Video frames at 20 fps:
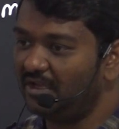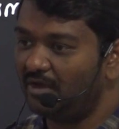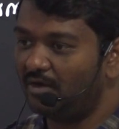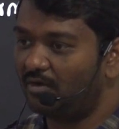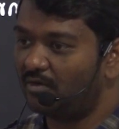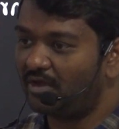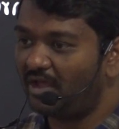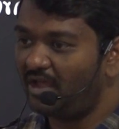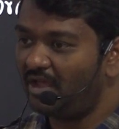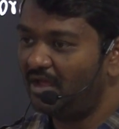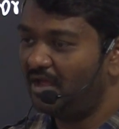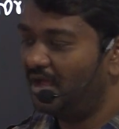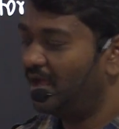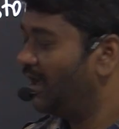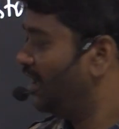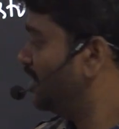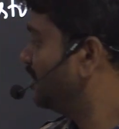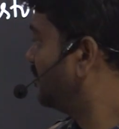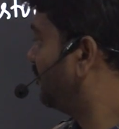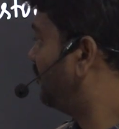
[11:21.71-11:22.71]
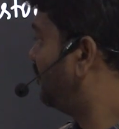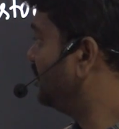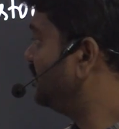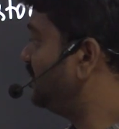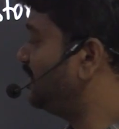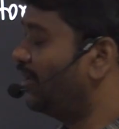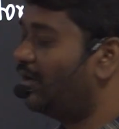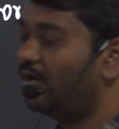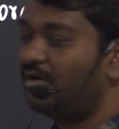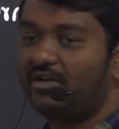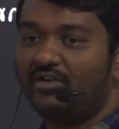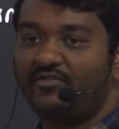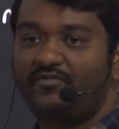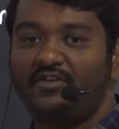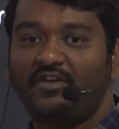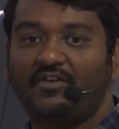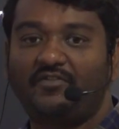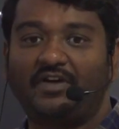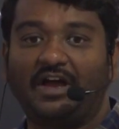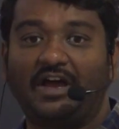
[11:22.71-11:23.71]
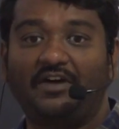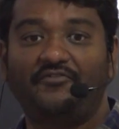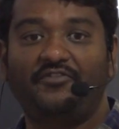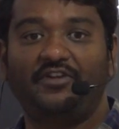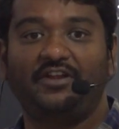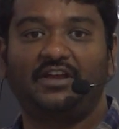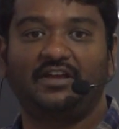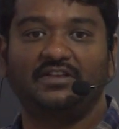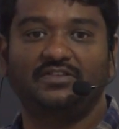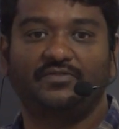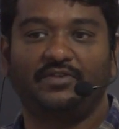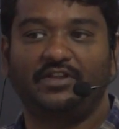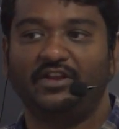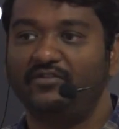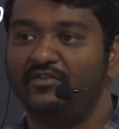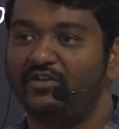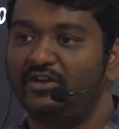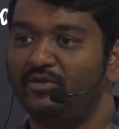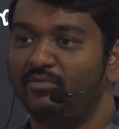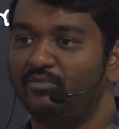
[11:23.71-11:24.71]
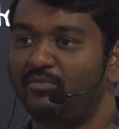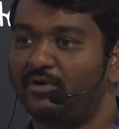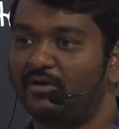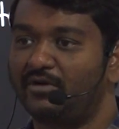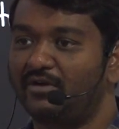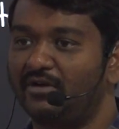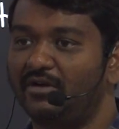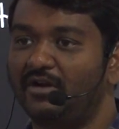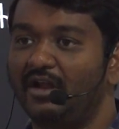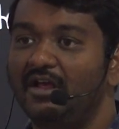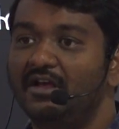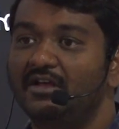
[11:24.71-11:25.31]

Okay, so physiography of Africa is very, very important.